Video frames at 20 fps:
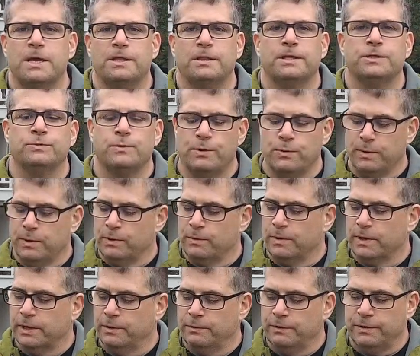This one we are
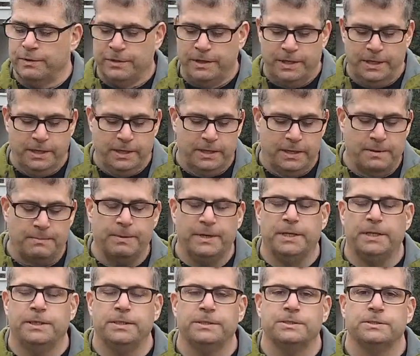working with the
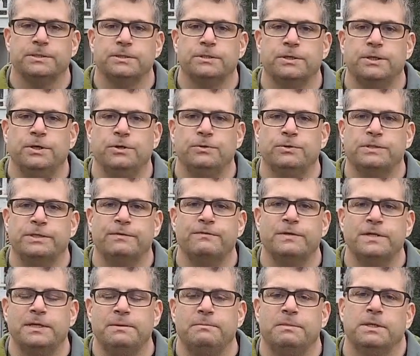company's new
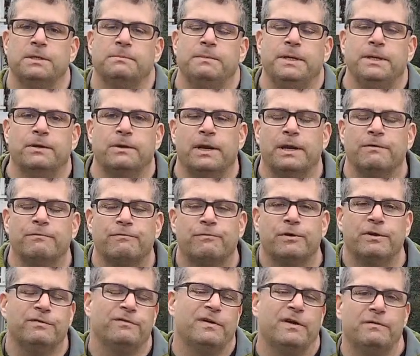17 millimeter and
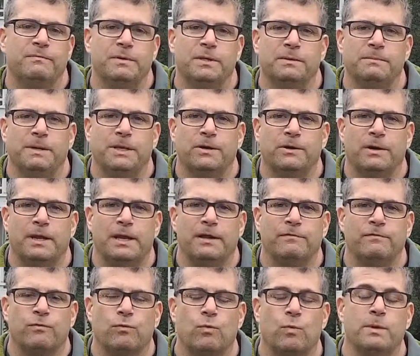45 millimeter
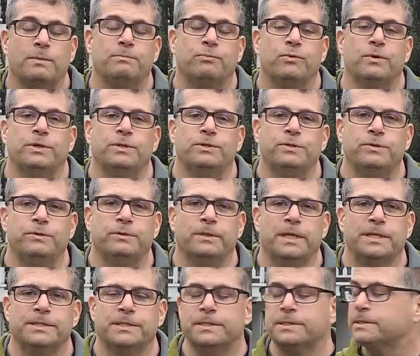f1.2
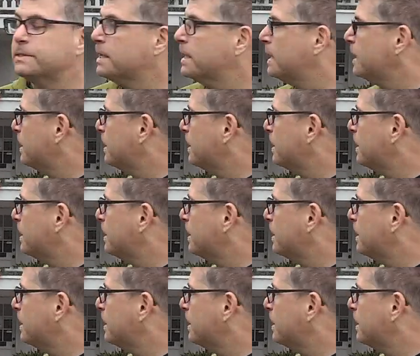lenses.